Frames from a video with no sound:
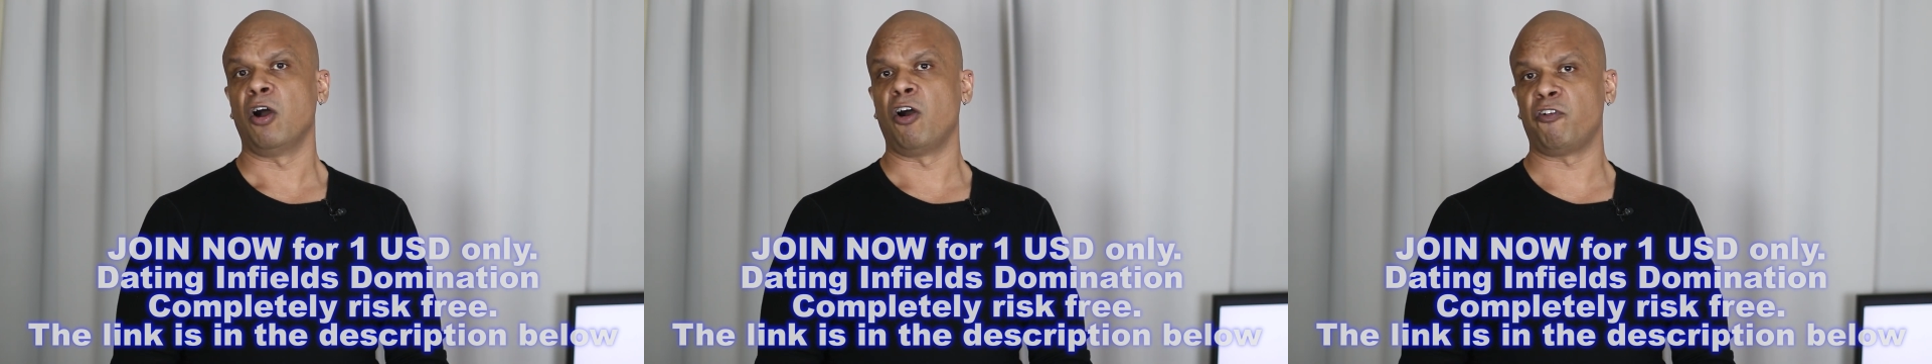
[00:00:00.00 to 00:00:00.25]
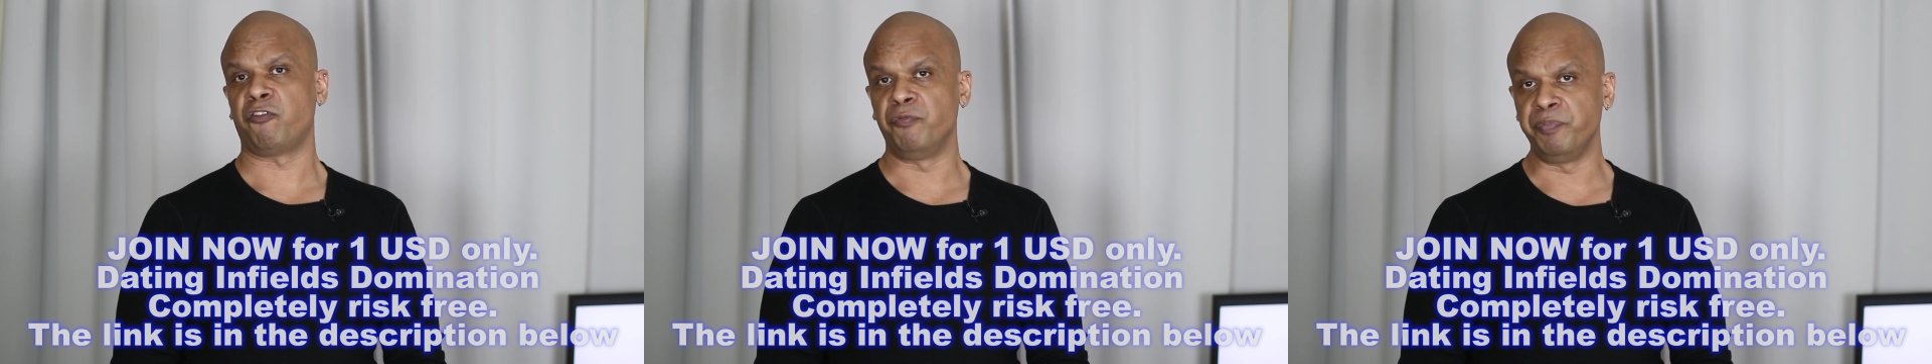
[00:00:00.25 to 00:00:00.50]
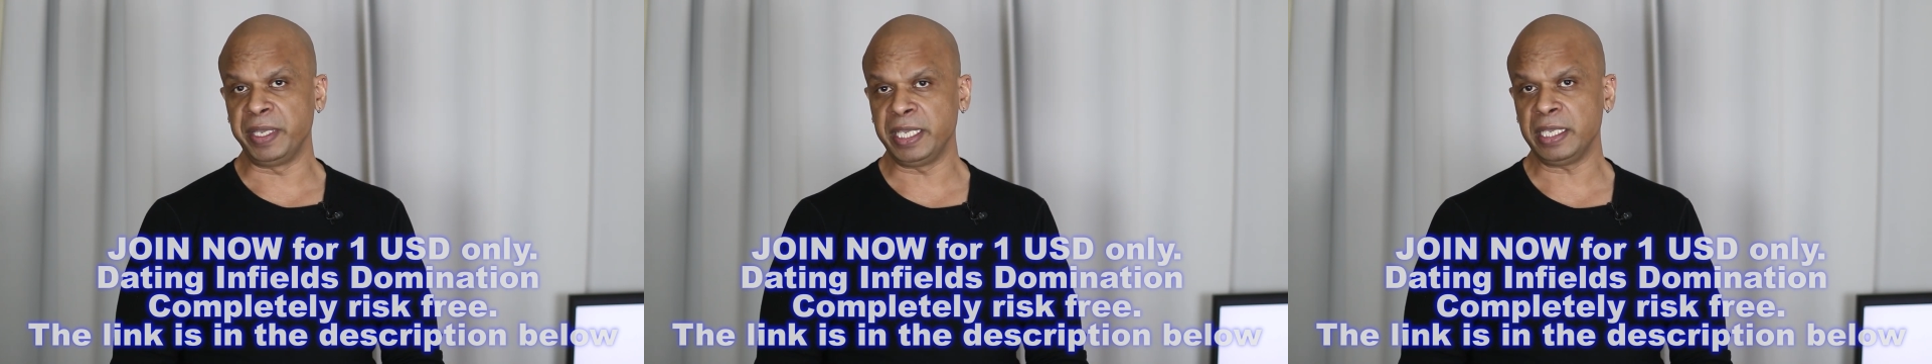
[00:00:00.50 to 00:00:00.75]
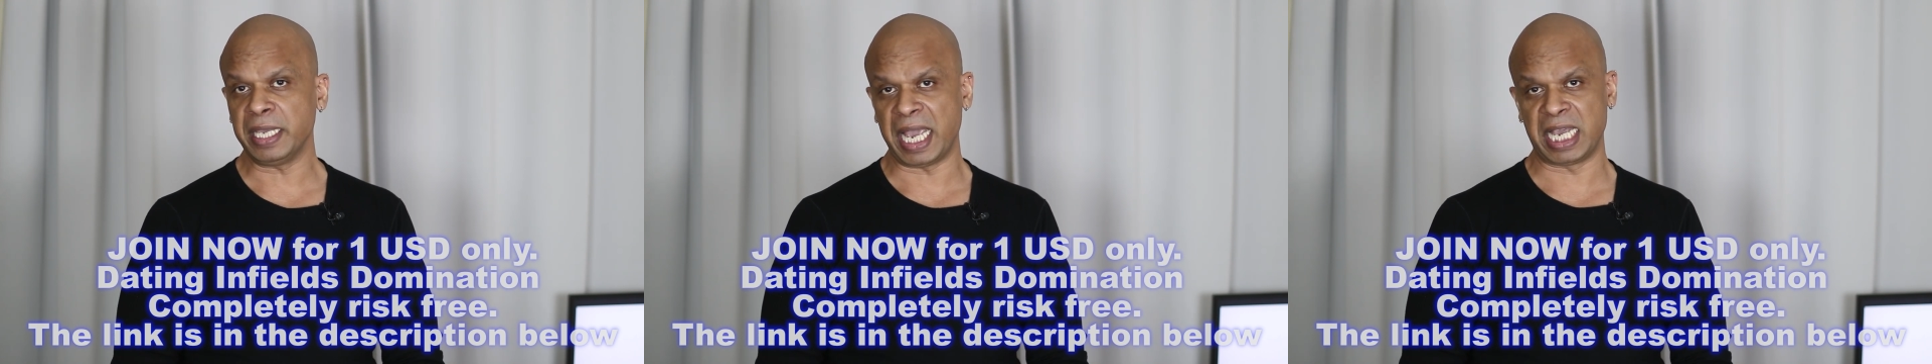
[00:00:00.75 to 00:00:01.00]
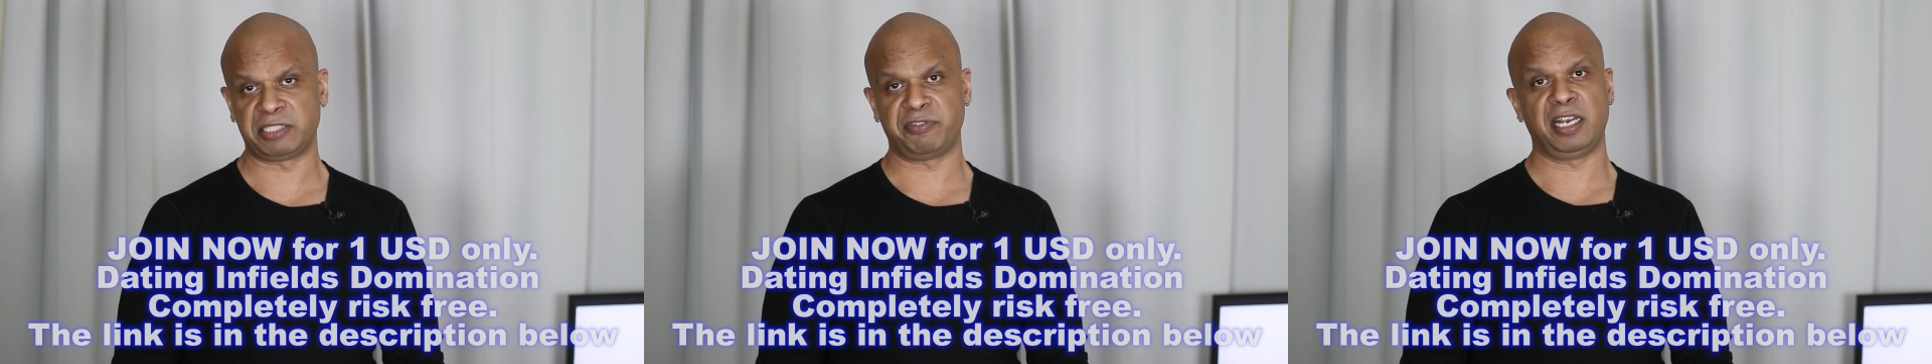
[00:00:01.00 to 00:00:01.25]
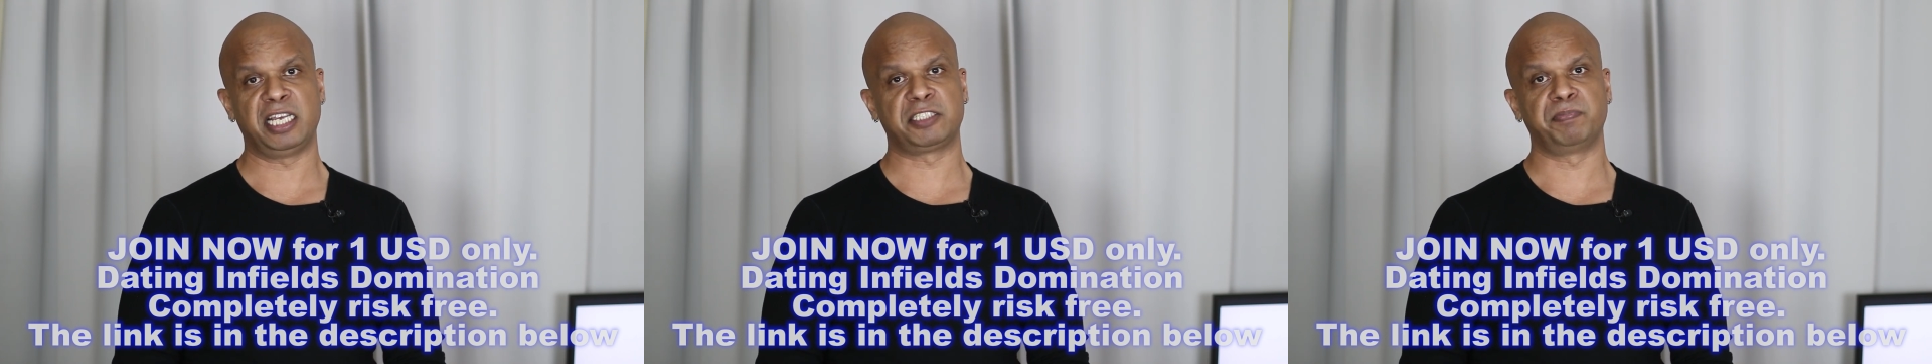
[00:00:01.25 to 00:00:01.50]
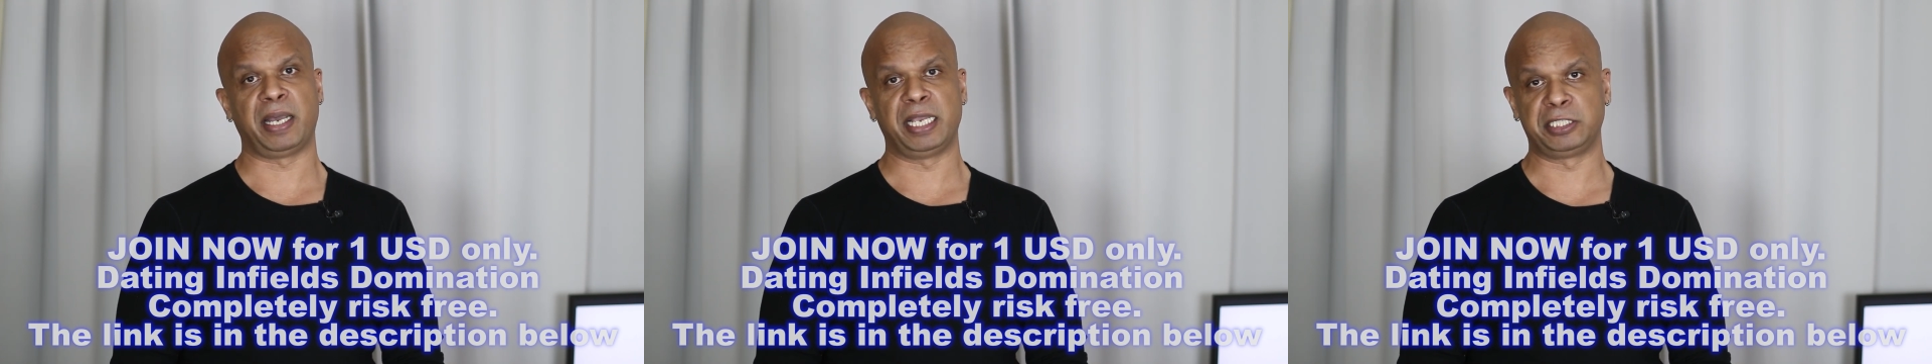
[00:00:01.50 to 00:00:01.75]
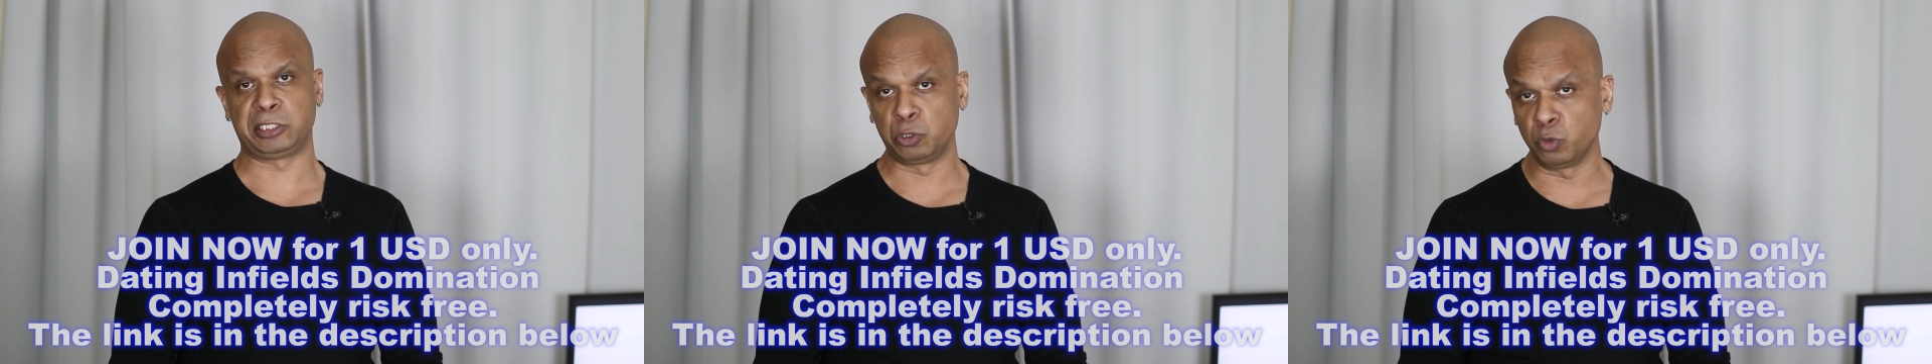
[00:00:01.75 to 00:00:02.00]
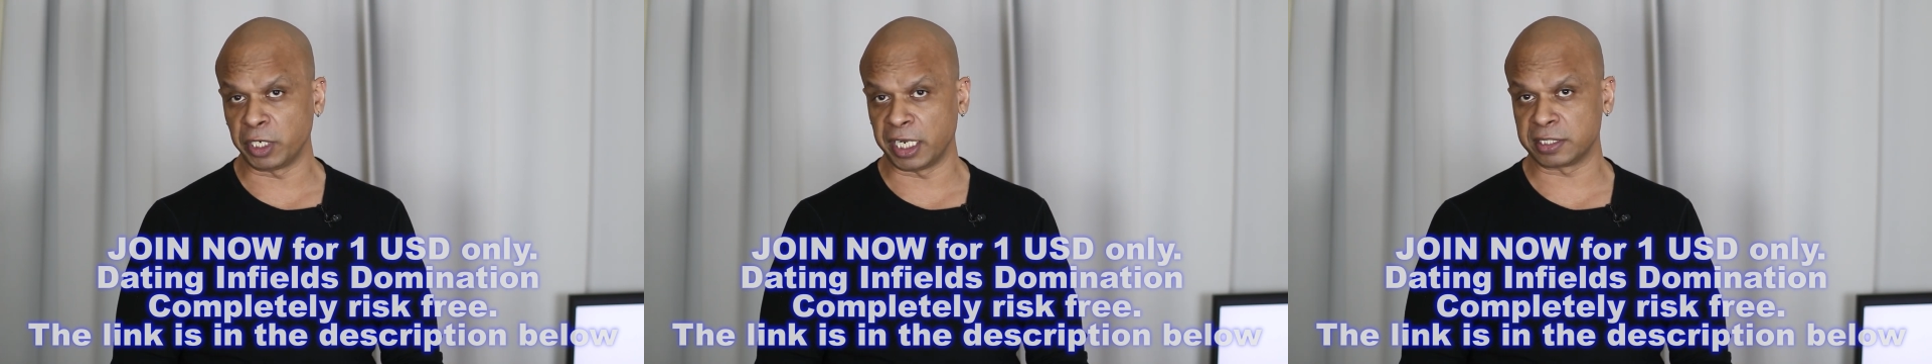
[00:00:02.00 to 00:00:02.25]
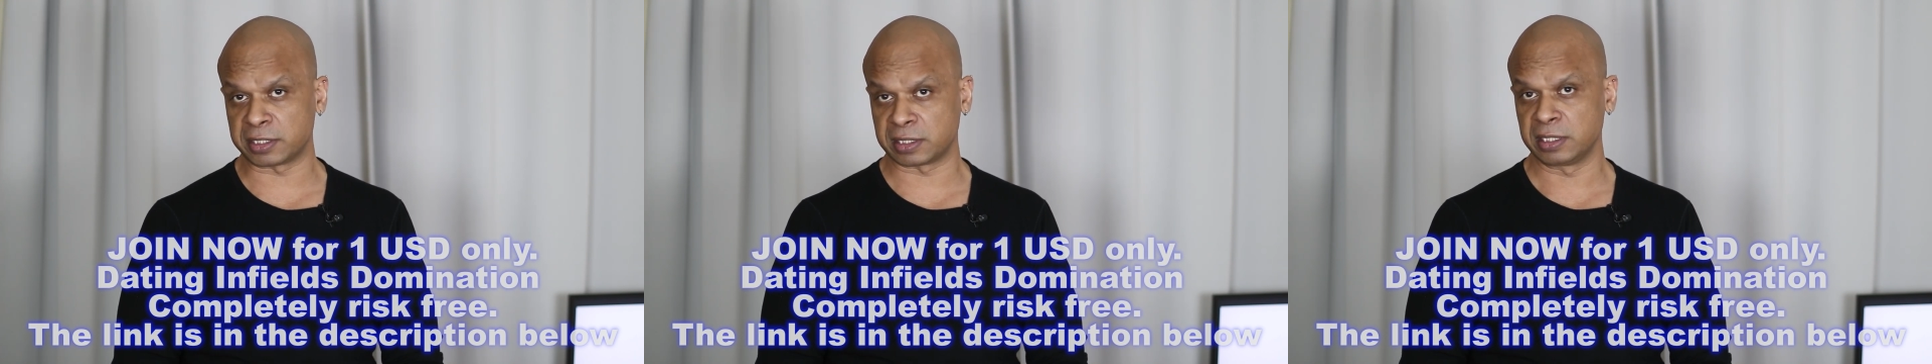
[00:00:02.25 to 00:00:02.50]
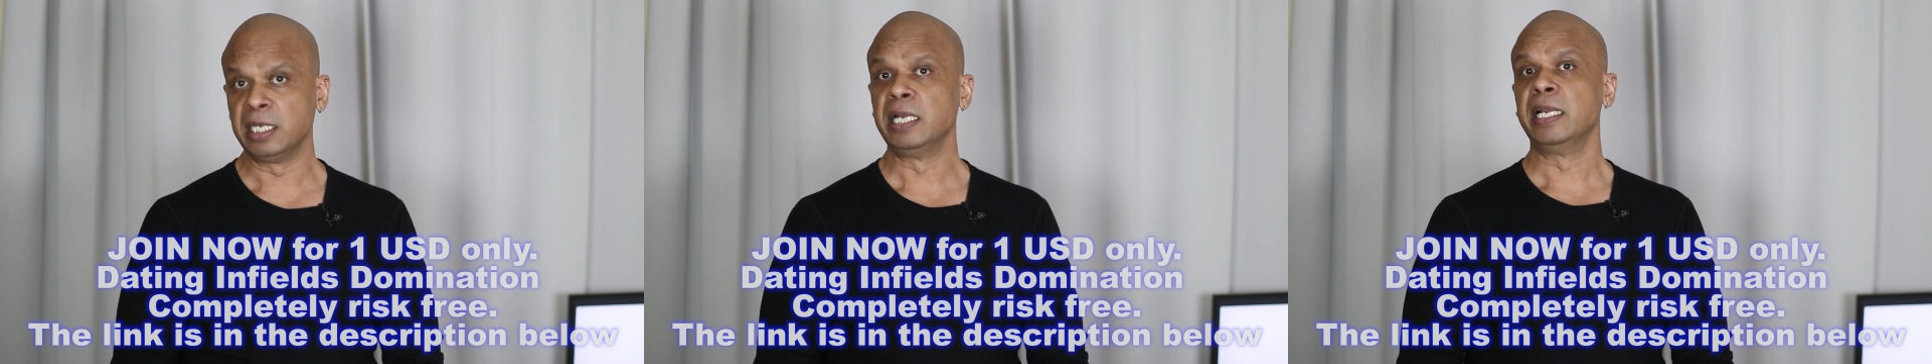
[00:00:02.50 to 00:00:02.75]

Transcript: of me as well as my students